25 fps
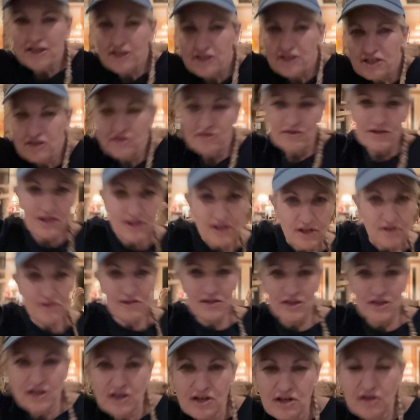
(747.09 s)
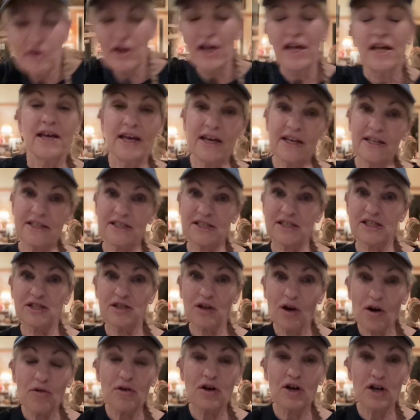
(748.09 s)
do. It's
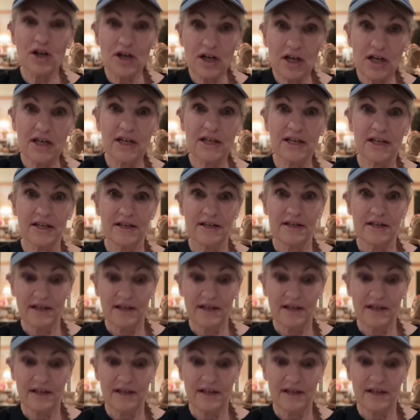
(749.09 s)
so good.